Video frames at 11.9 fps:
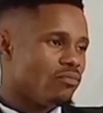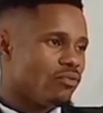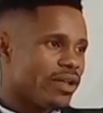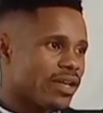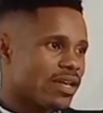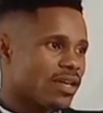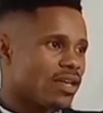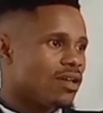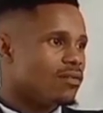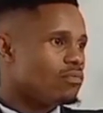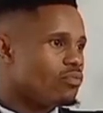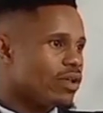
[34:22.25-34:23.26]
break,
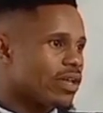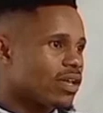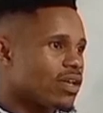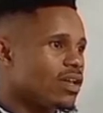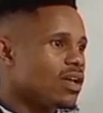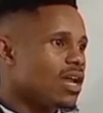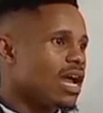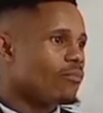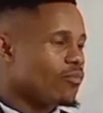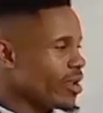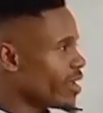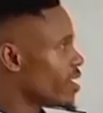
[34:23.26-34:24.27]
break,
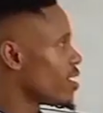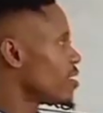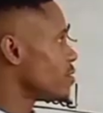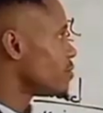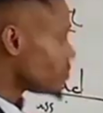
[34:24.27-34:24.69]
break.